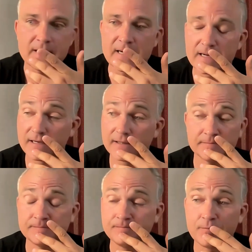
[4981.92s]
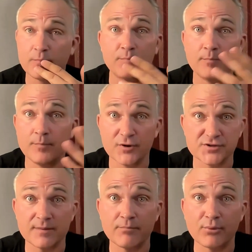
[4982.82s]
Um, there's
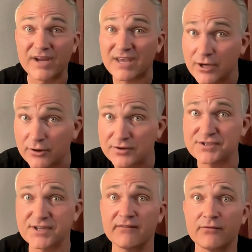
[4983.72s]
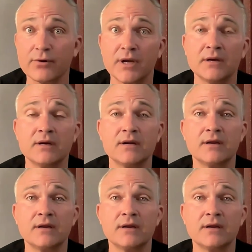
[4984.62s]
the brick kiln slavery,